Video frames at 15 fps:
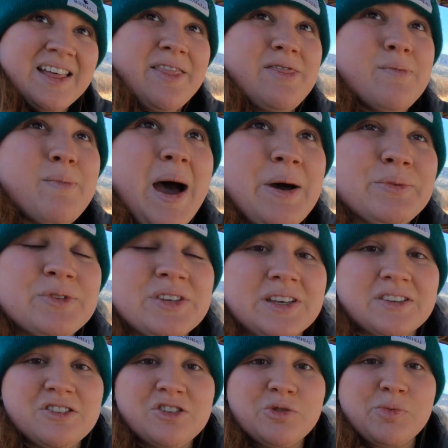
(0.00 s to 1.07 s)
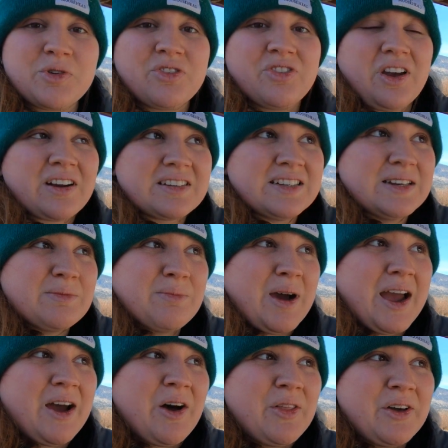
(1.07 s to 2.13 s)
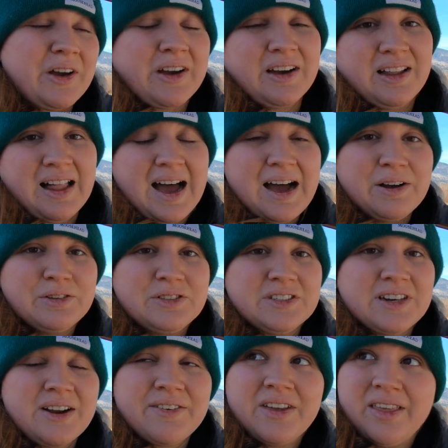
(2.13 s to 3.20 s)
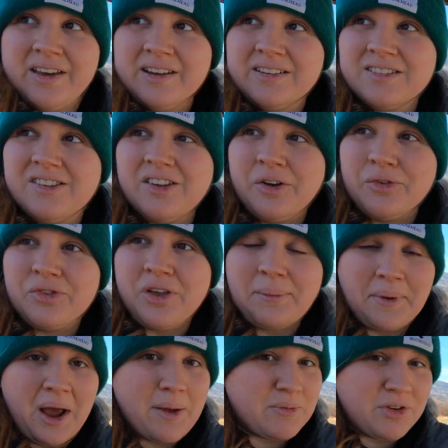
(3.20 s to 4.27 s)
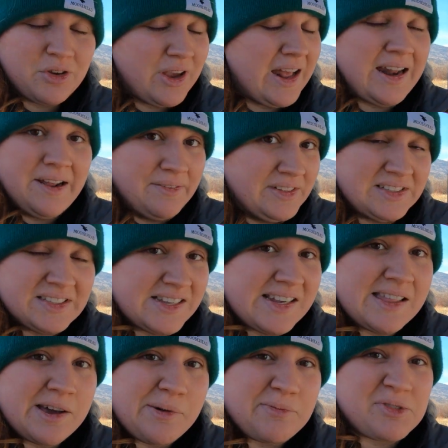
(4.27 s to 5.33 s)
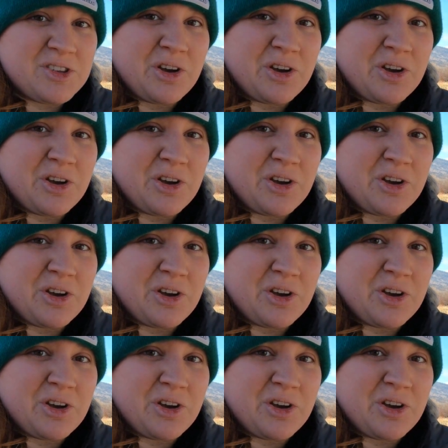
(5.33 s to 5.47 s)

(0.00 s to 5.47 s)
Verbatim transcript: the mountains get super sucked in by all the clouds and everything, so sometimes you can't even see them.